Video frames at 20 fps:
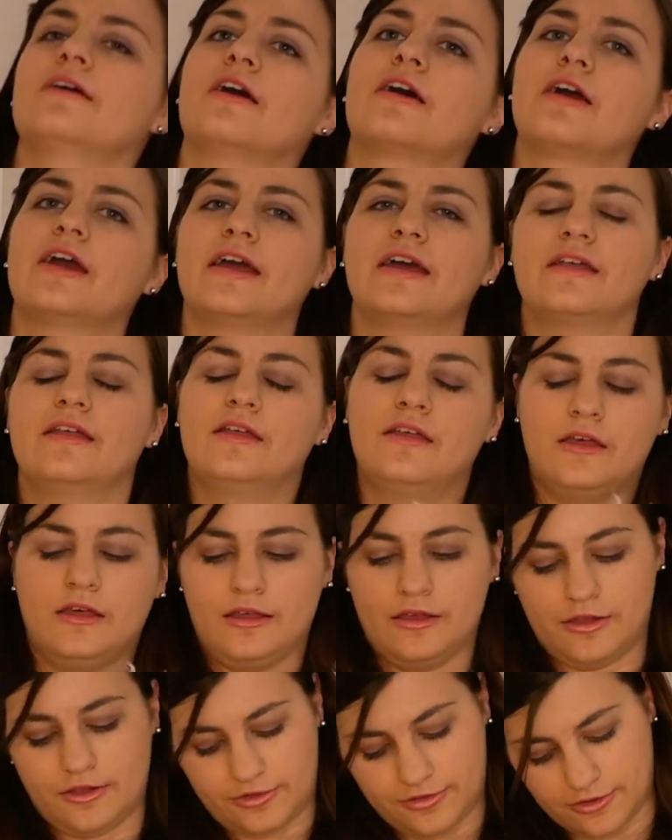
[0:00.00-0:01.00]
All right,
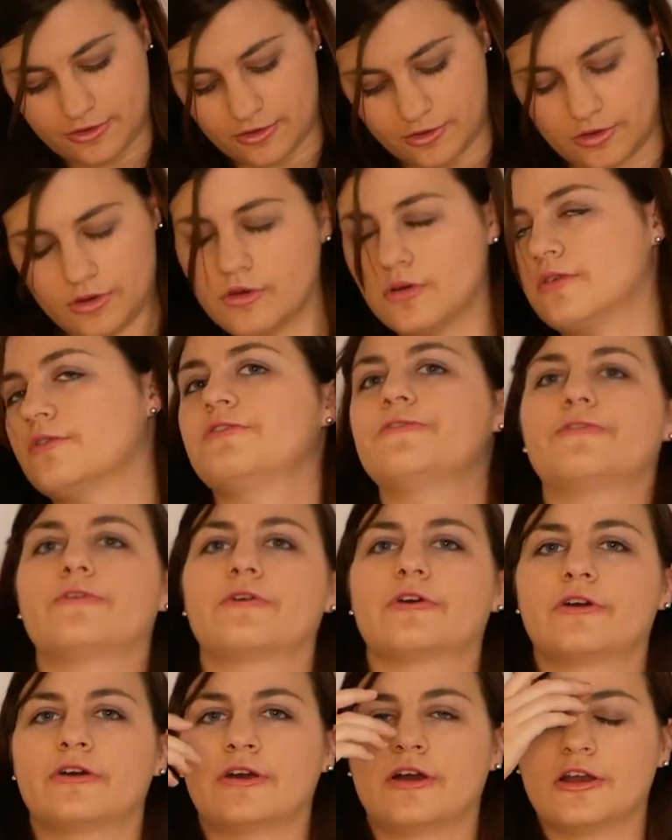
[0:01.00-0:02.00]
so
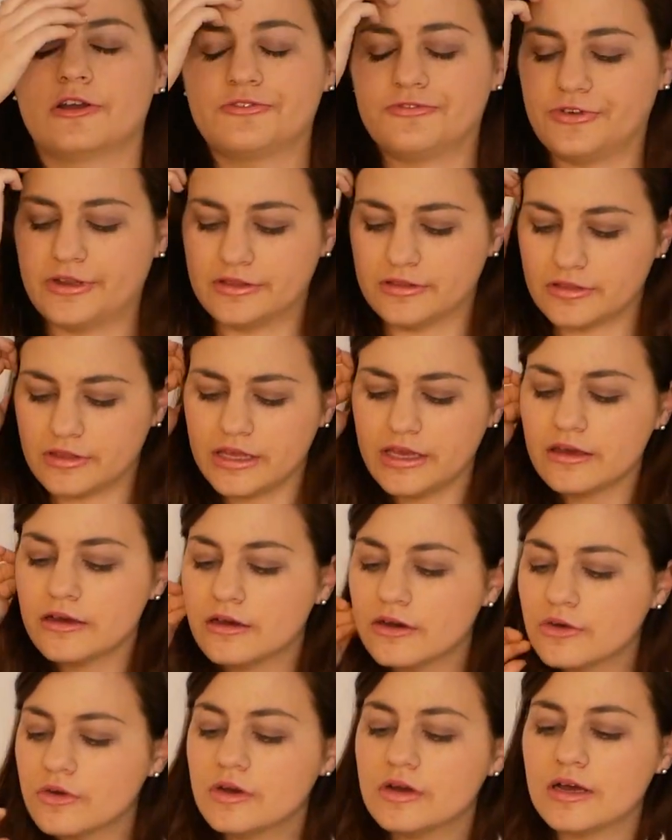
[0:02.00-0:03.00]
for our friend
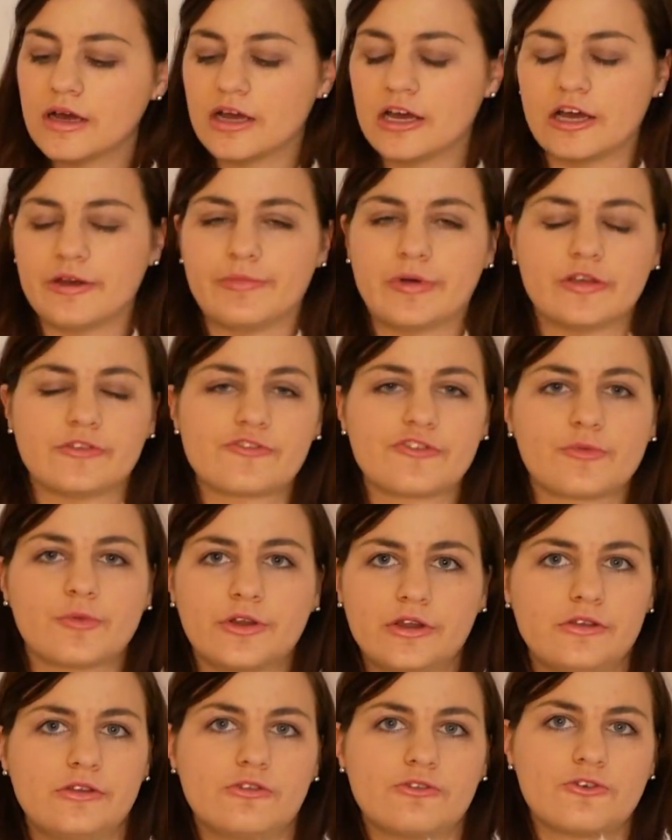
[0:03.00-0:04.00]
Leo, I just
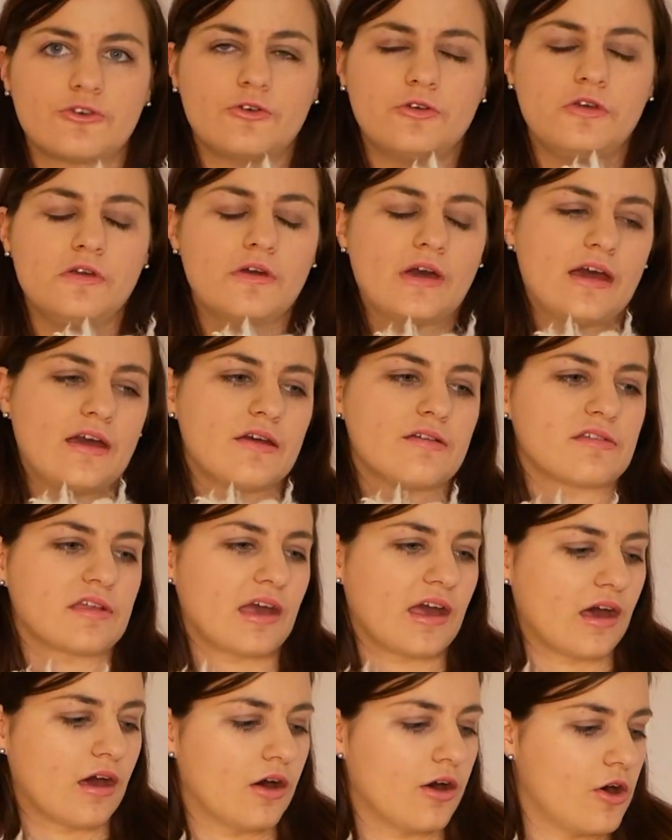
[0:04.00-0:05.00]
wanted to show you guys
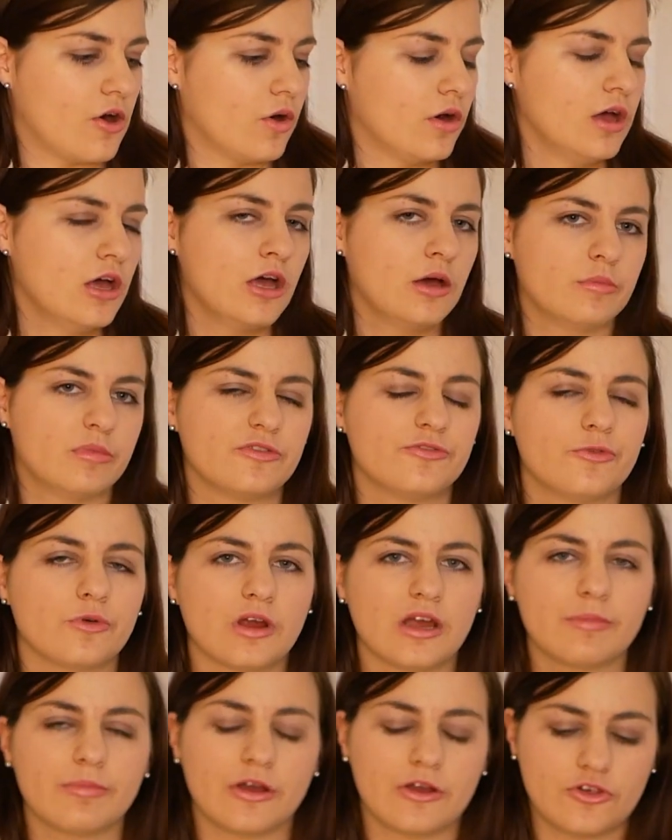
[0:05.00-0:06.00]
how
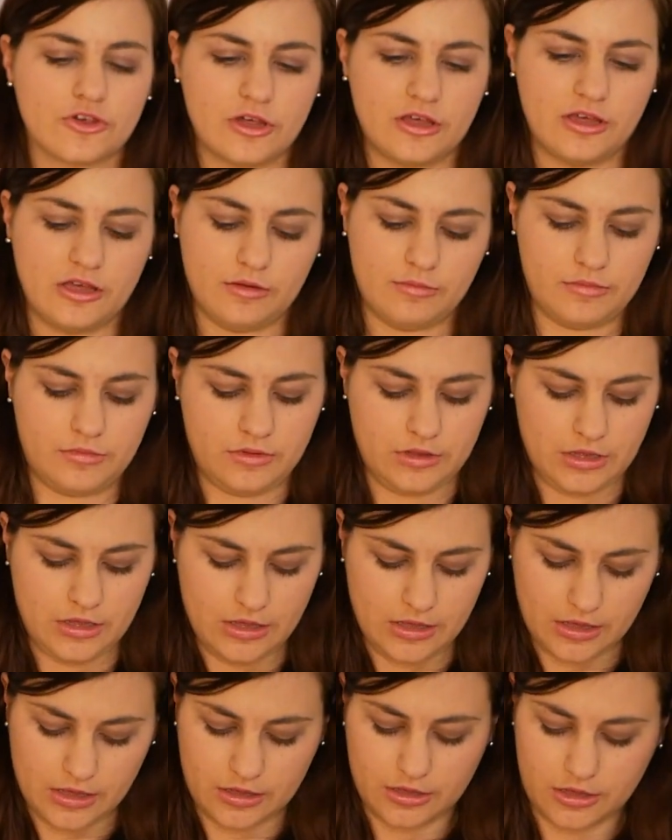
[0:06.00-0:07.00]
before I brush him,
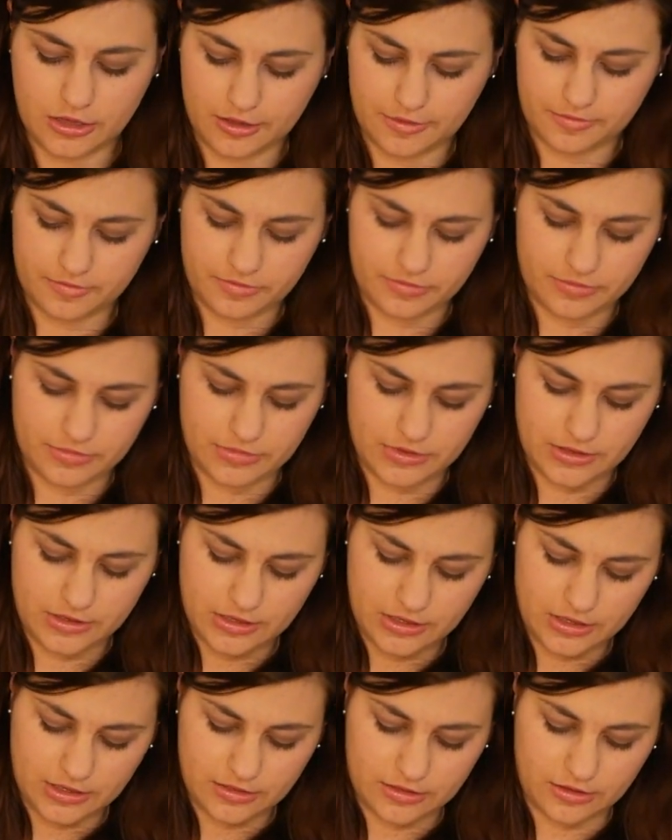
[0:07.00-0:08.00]

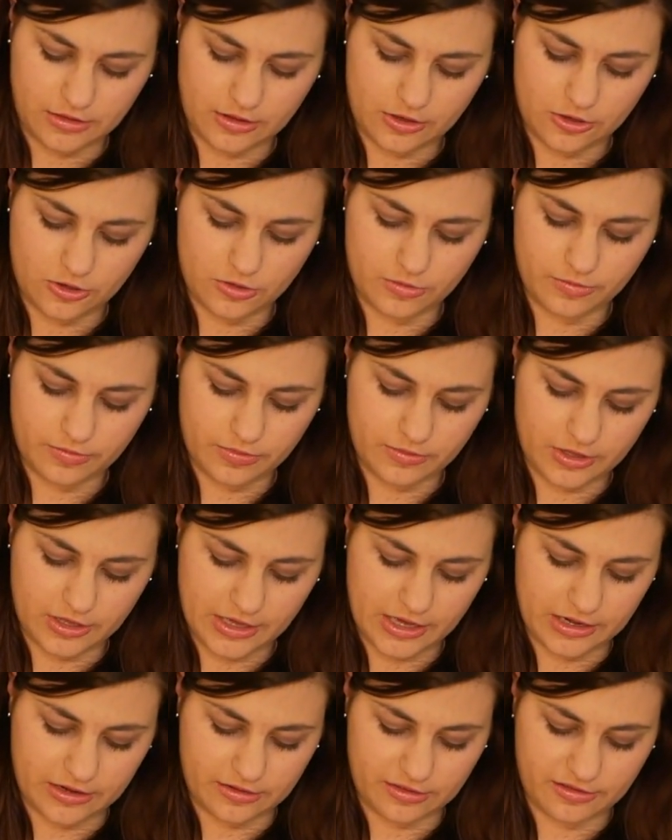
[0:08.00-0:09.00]
the comb
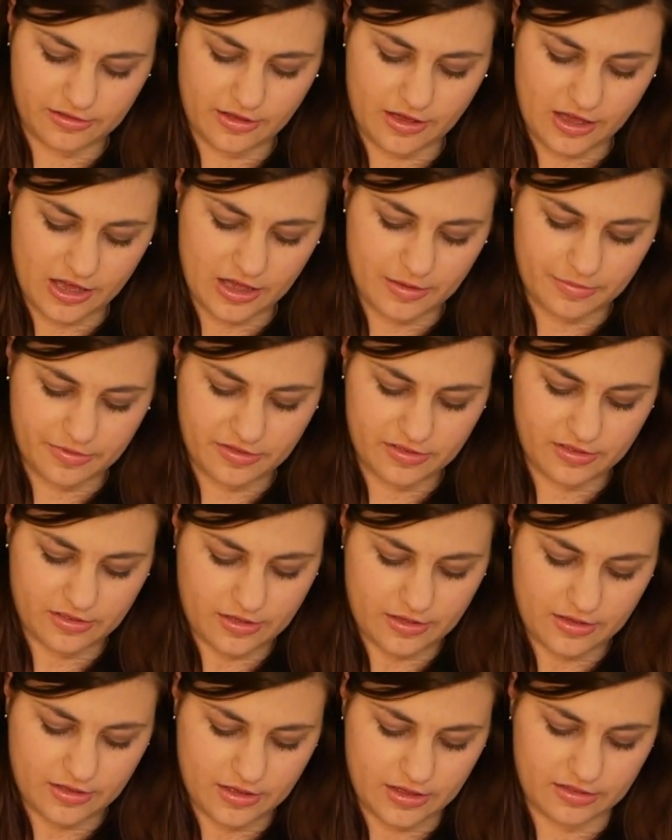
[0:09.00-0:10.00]
kind of stops.
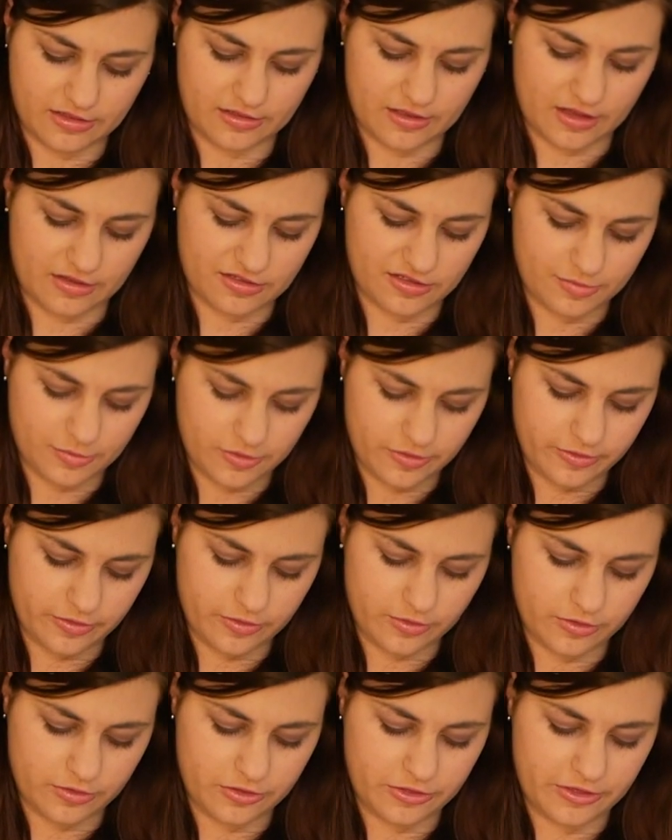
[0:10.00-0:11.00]
It's not
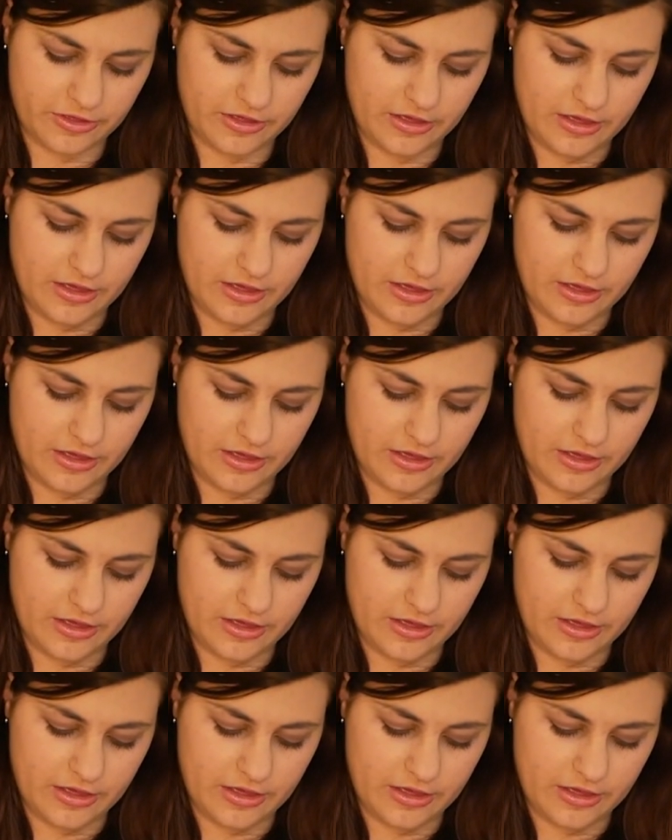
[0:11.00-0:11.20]
smooth.